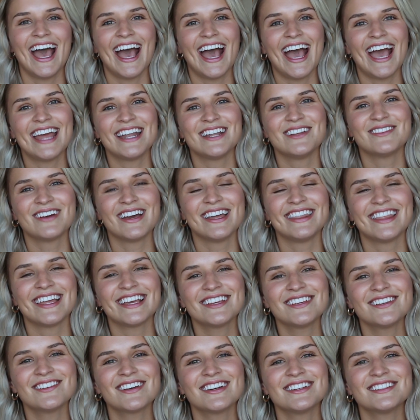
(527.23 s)
anyway,
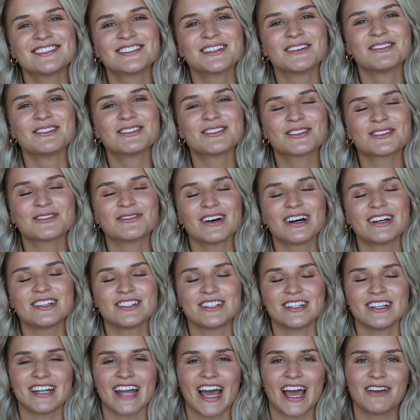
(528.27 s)
thank you guys so much for watching.